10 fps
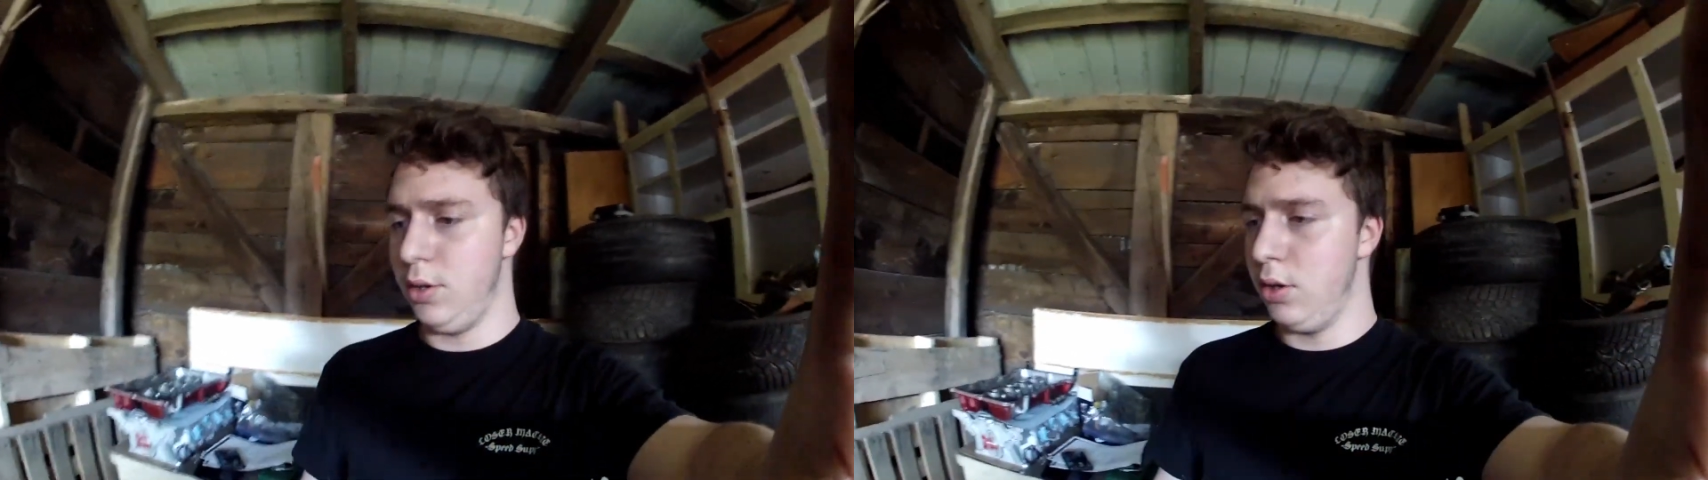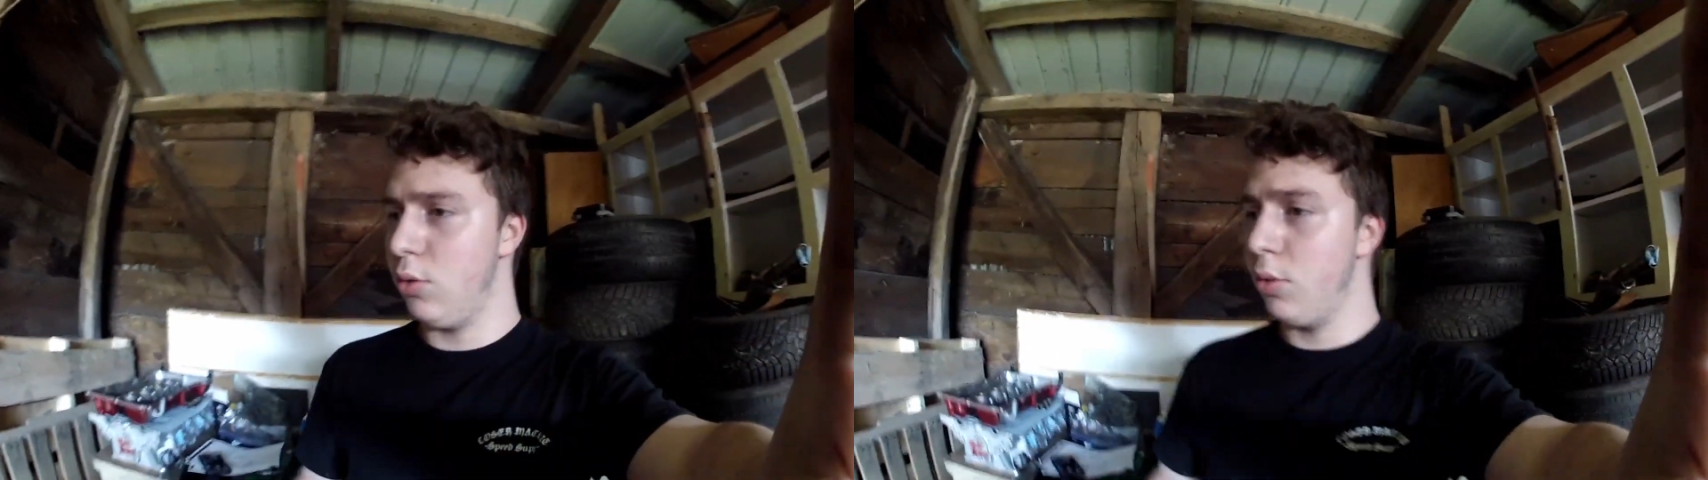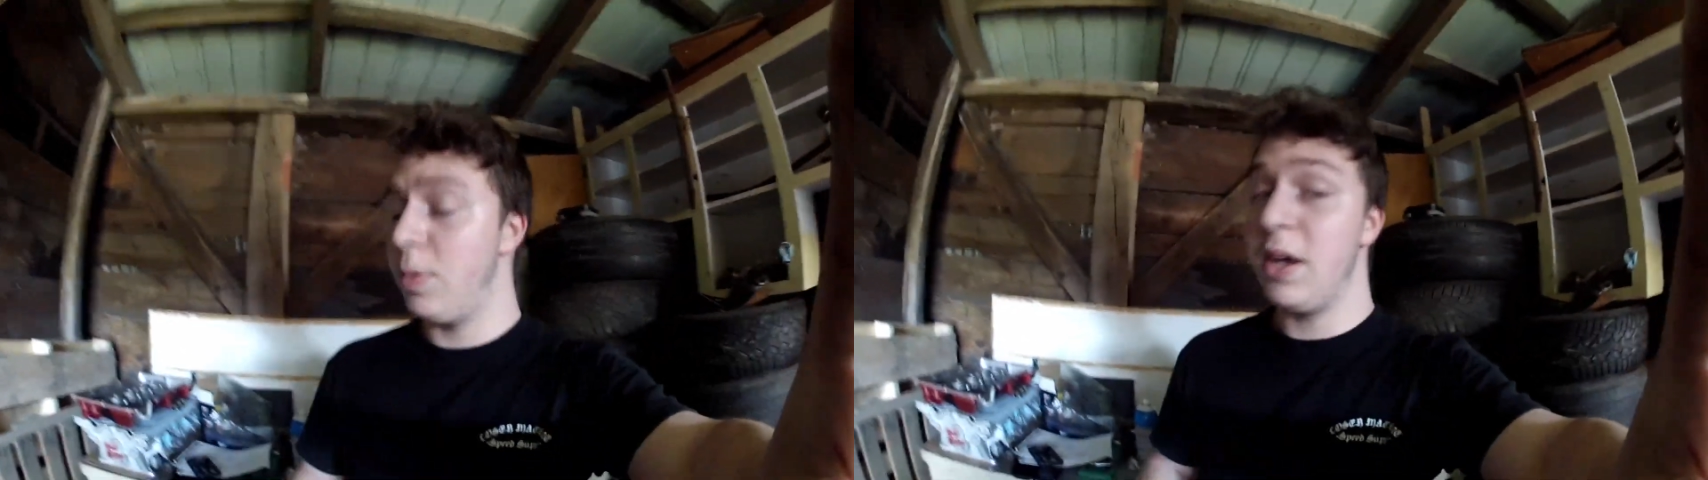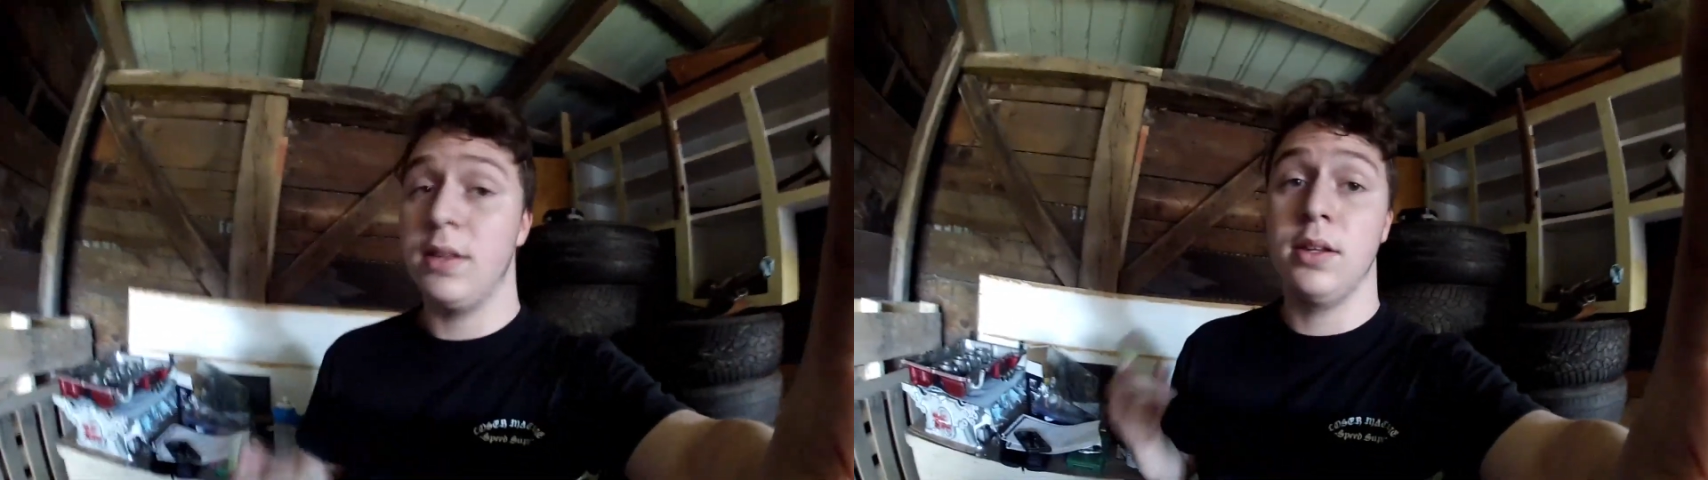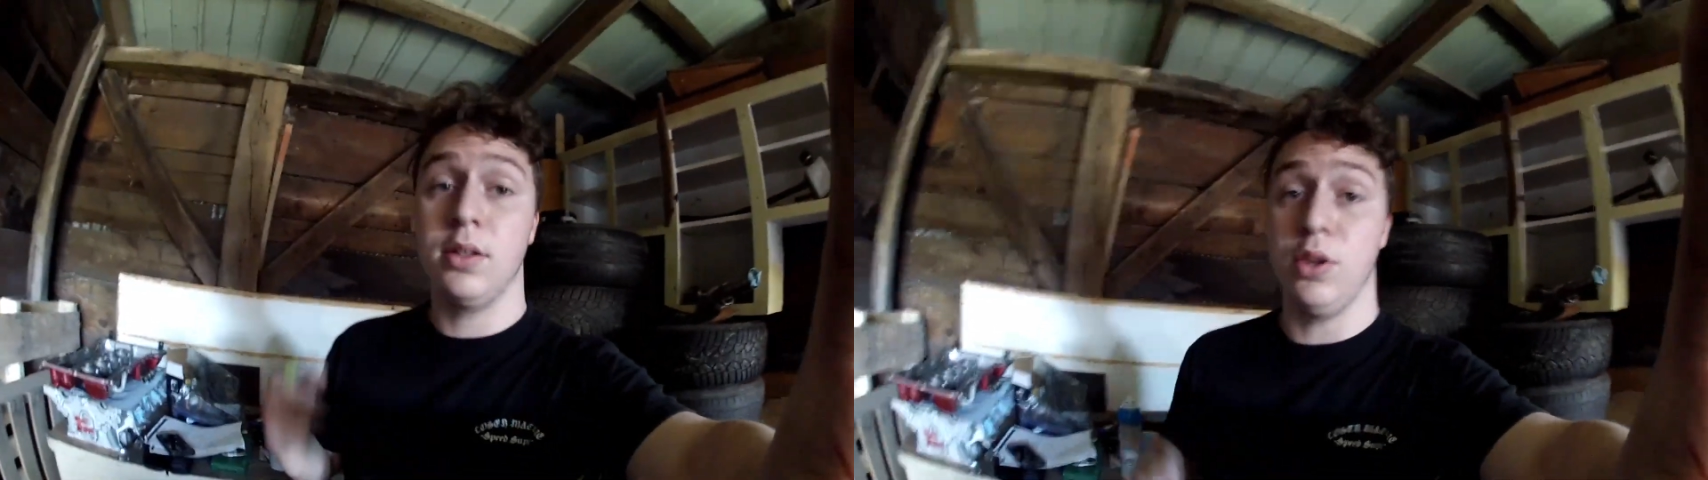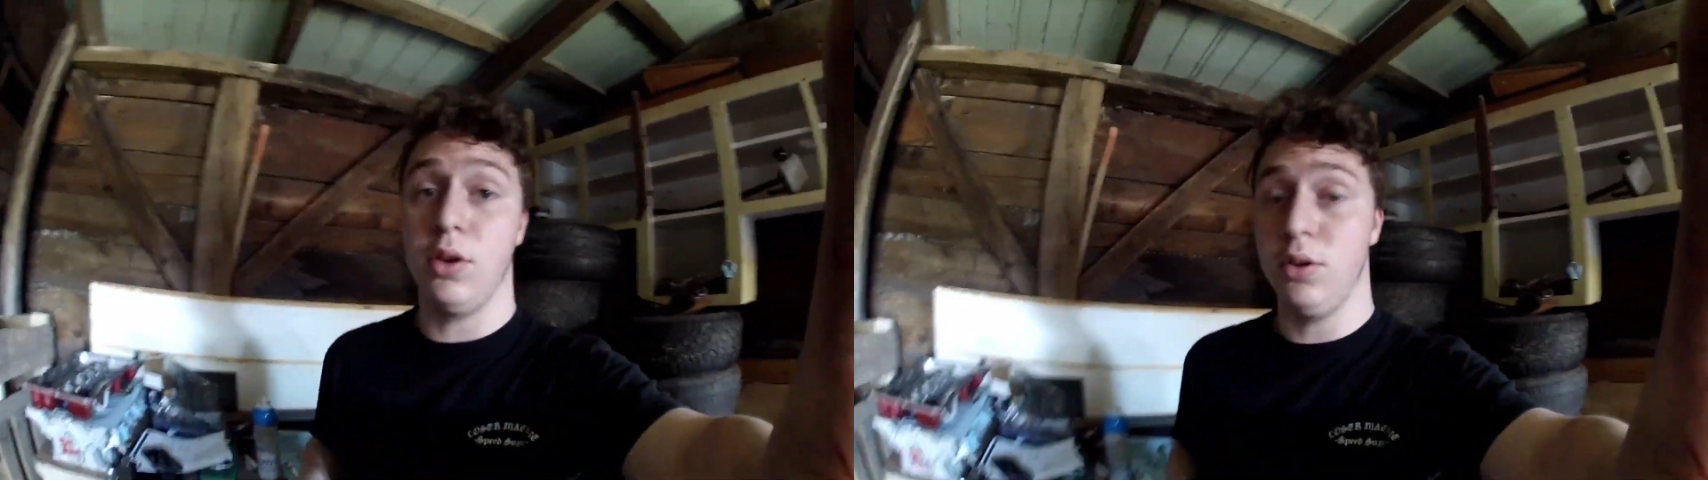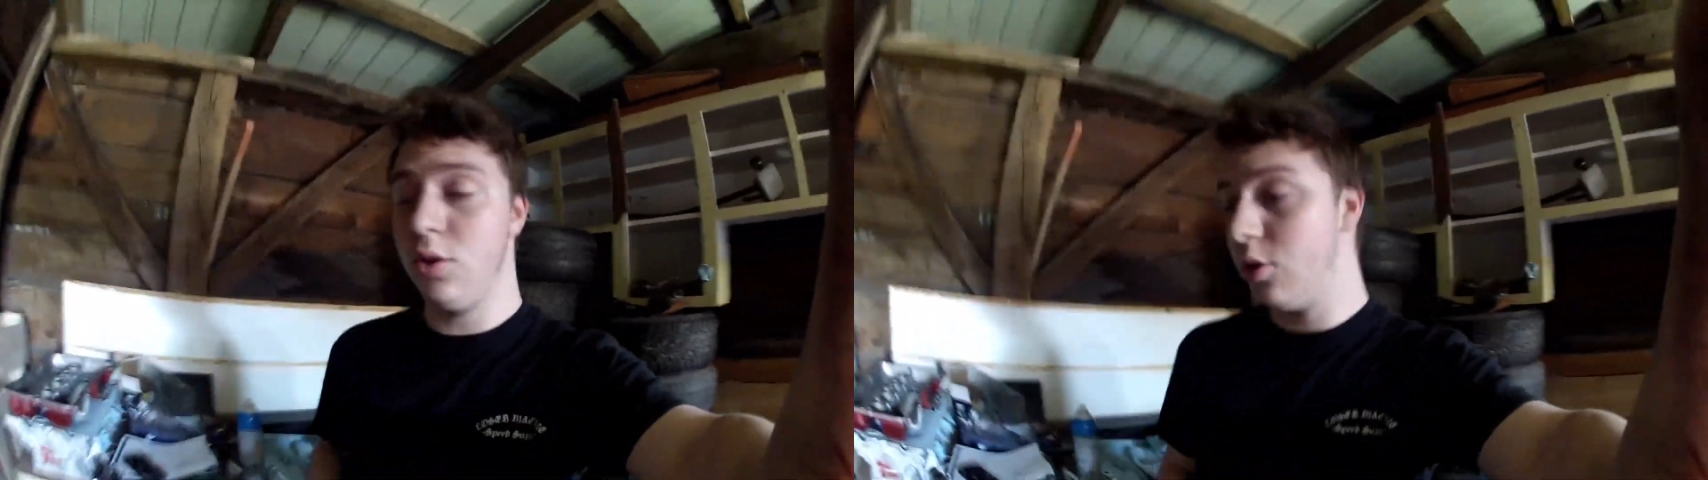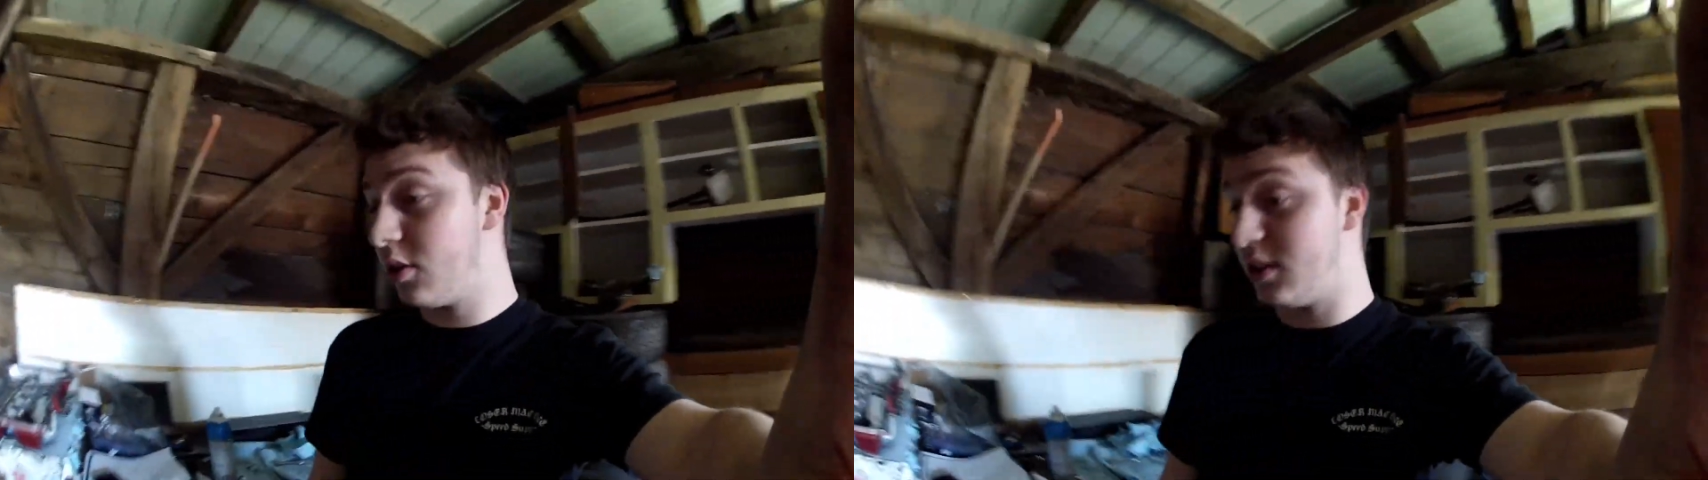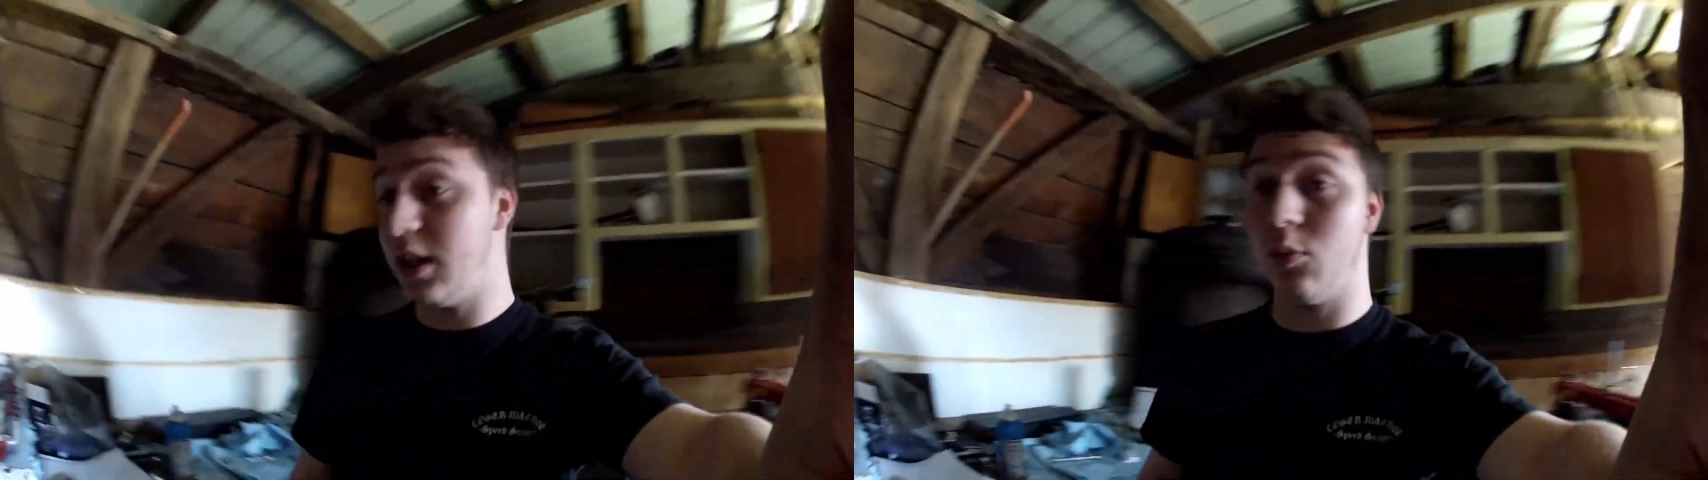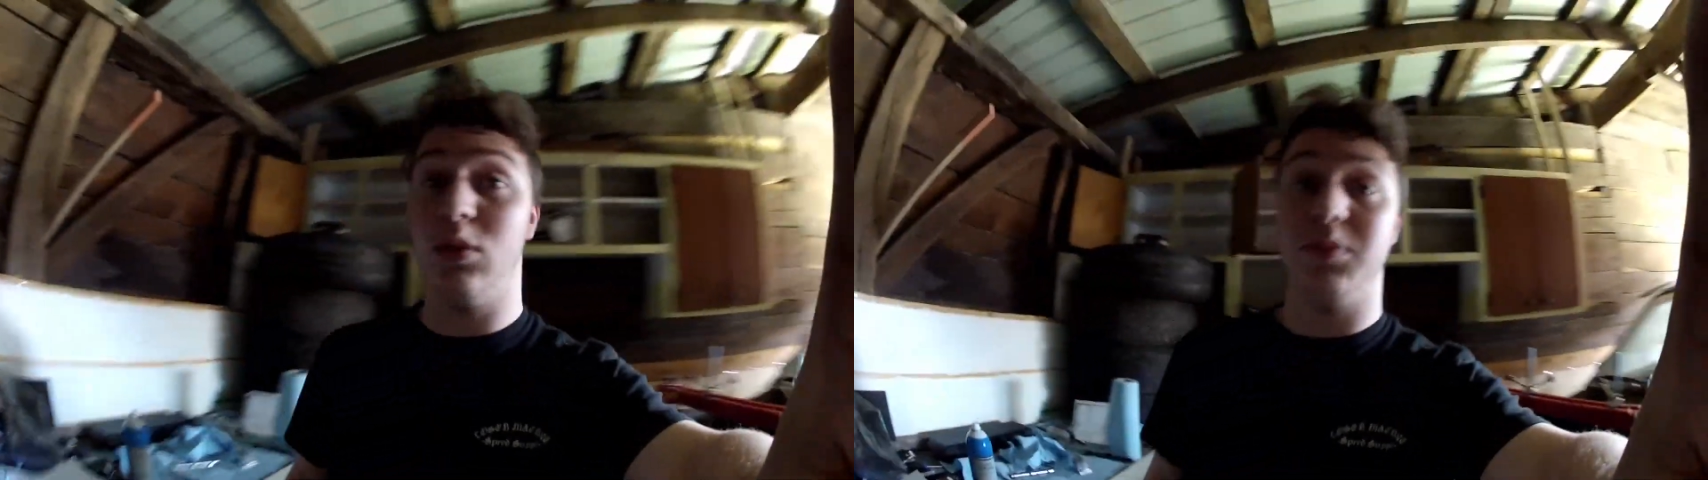lower pan, the nuts
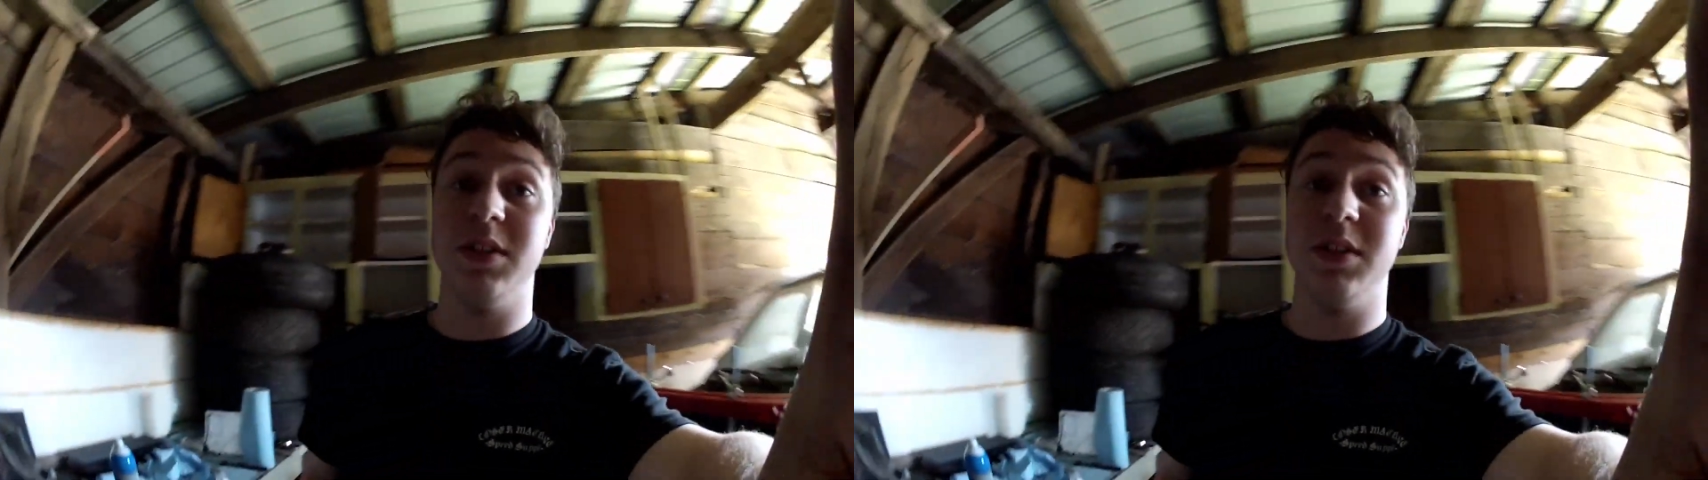that was